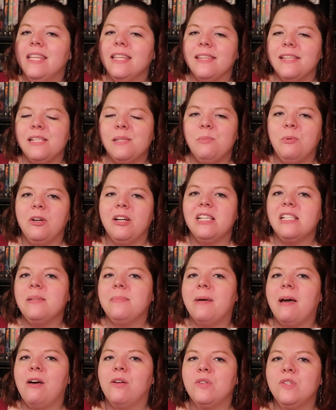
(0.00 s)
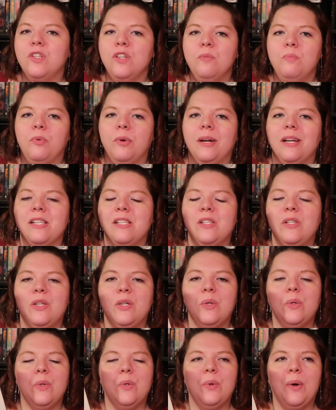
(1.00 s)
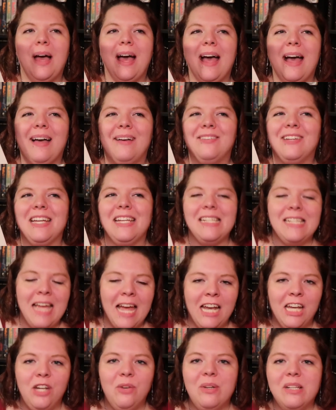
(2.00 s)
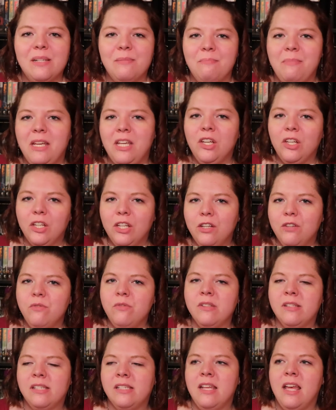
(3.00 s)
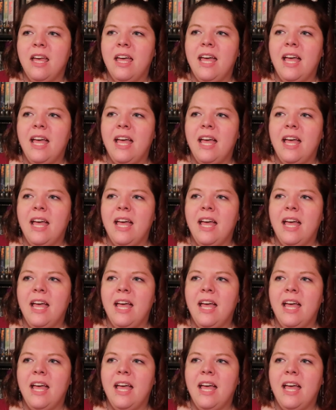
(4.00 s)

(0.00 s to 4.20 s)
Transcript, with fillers: This book is about two boys who have continuous meet cutes